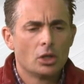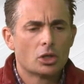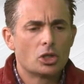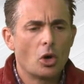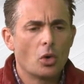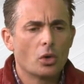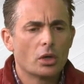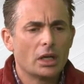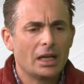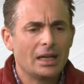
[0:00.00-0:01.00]
So
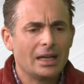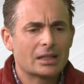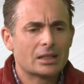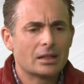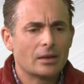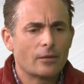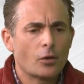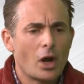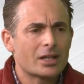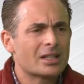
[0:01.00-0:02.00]
it, it's,
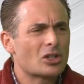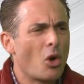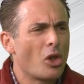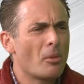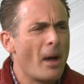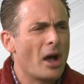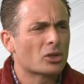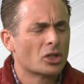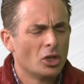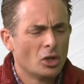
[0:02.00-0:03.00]
for us, it's all
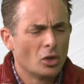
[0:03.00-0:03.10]
about,